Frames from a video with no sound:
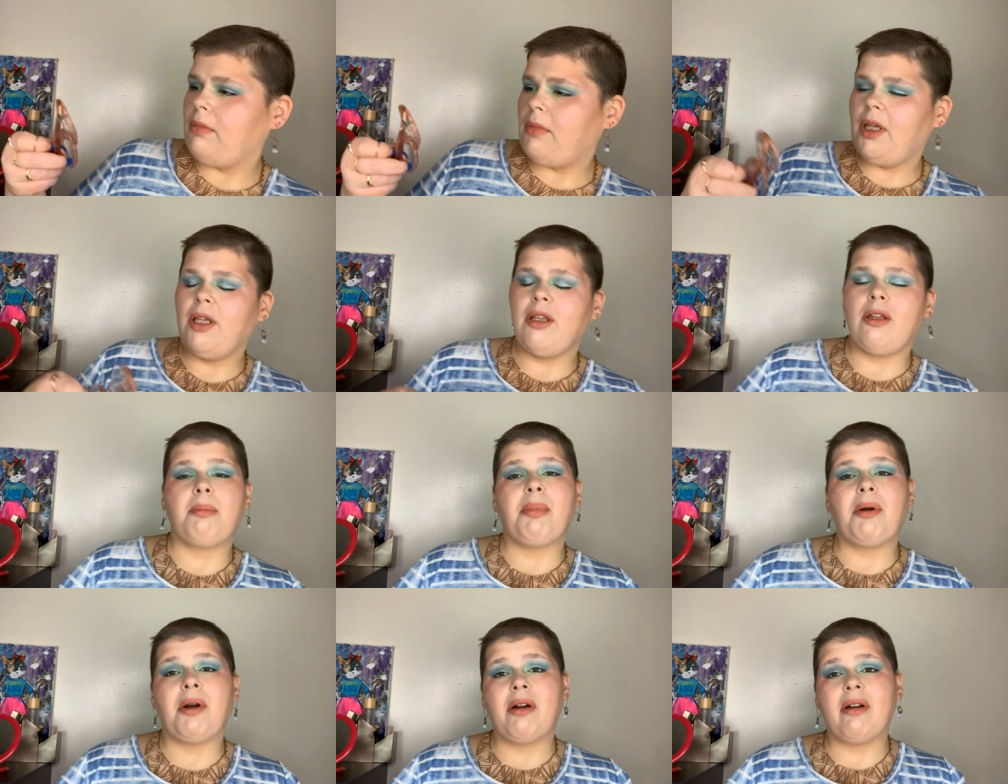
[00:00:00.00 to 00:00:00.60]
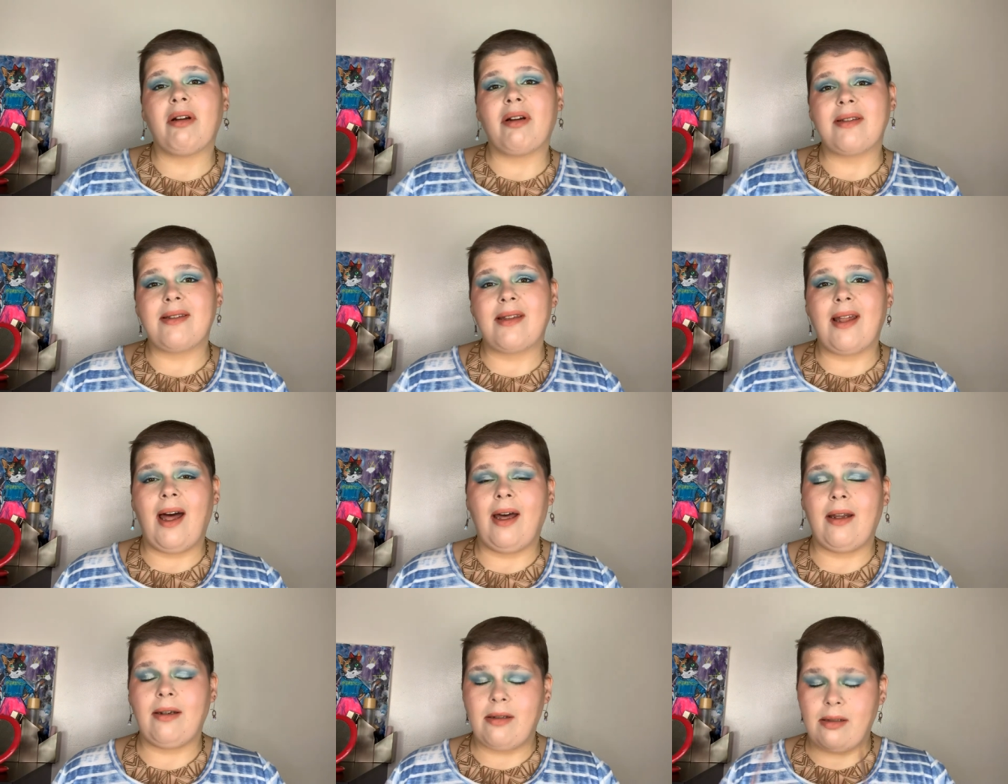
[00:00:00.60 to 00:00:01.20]
The other perk is
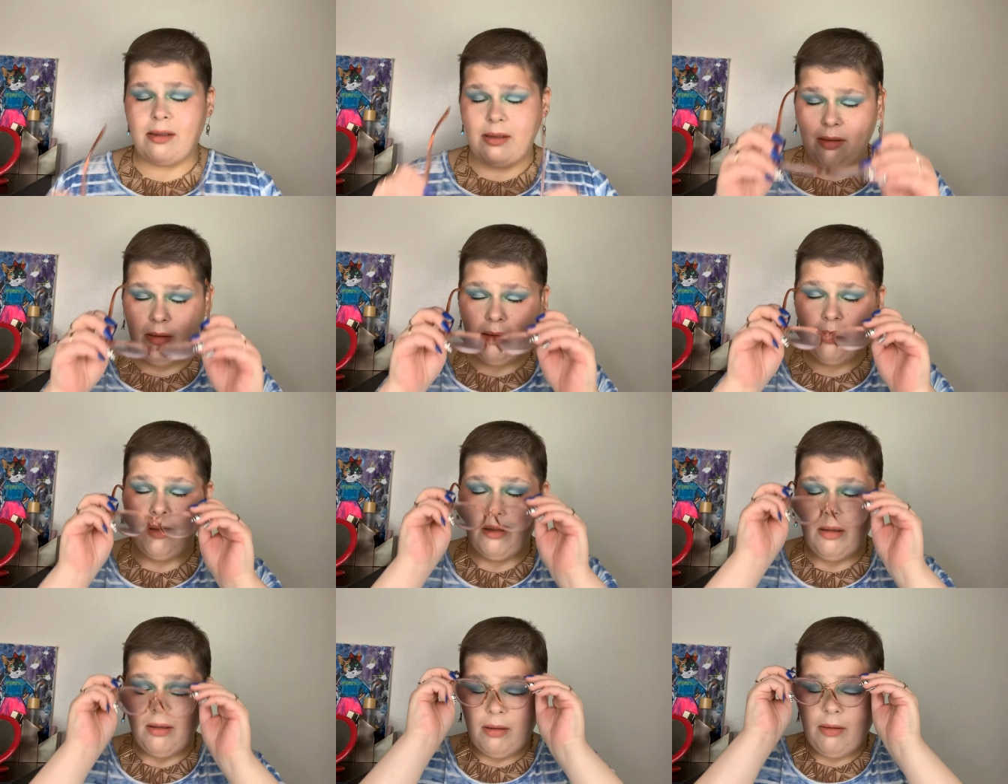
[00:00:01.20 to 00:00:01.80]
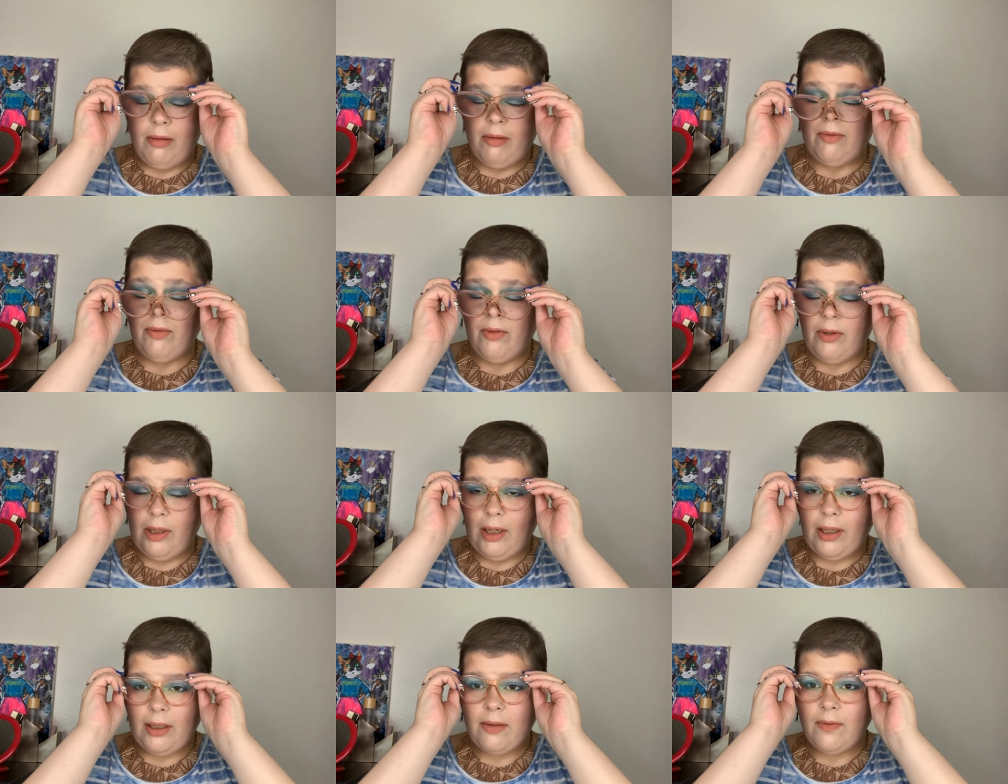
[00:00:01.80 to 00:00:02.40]
that for
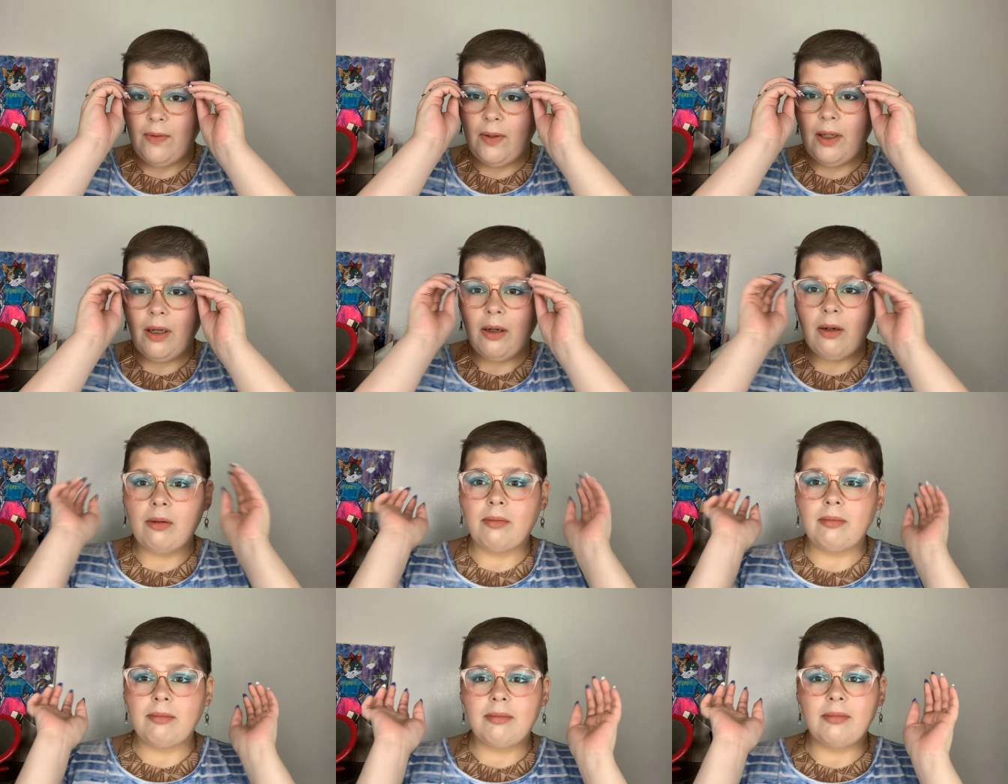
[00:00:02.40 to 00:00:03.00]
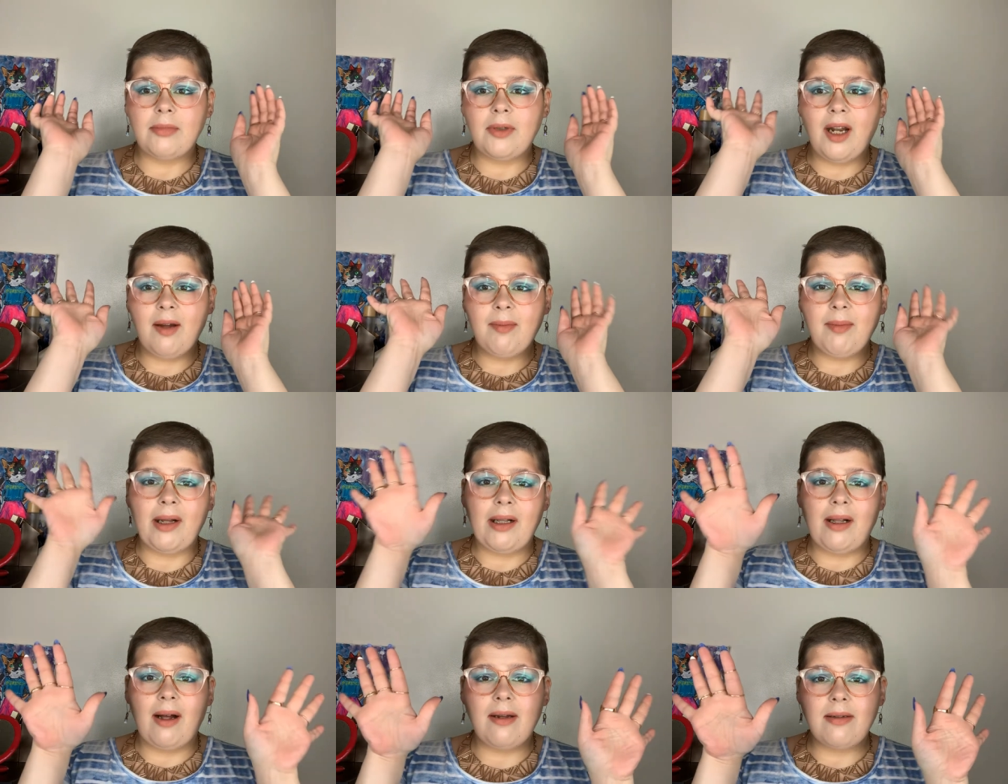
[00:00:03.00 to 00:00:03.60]
the next video, I have
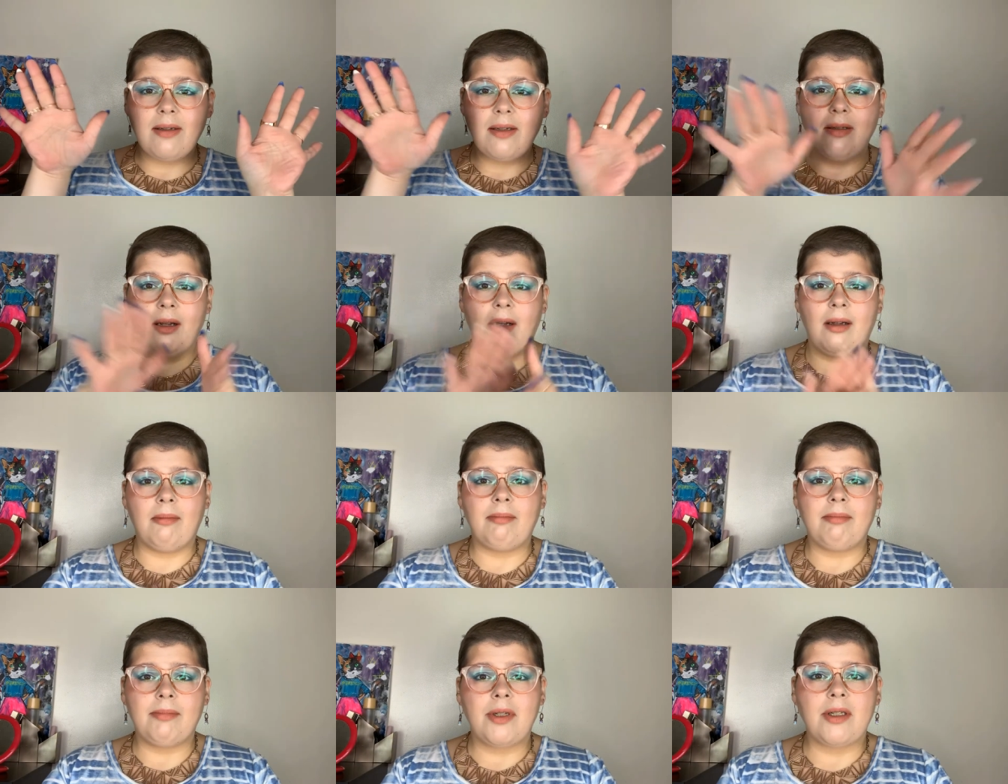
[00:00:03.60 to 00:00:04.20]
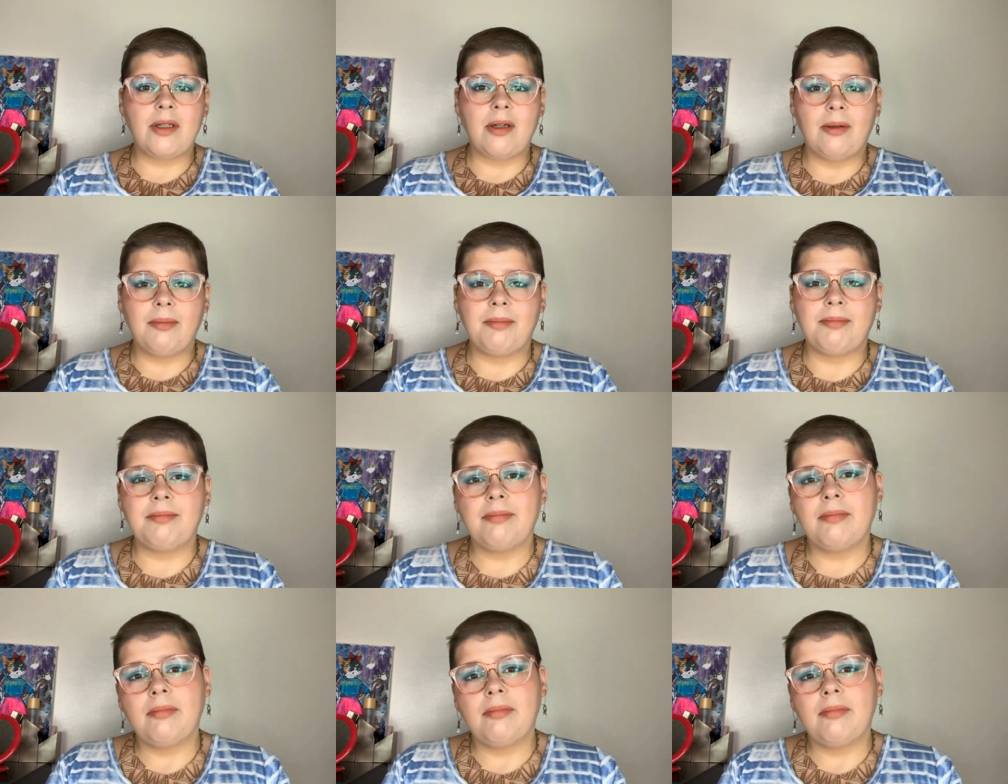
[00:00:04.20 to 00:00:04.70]
my glasses on, so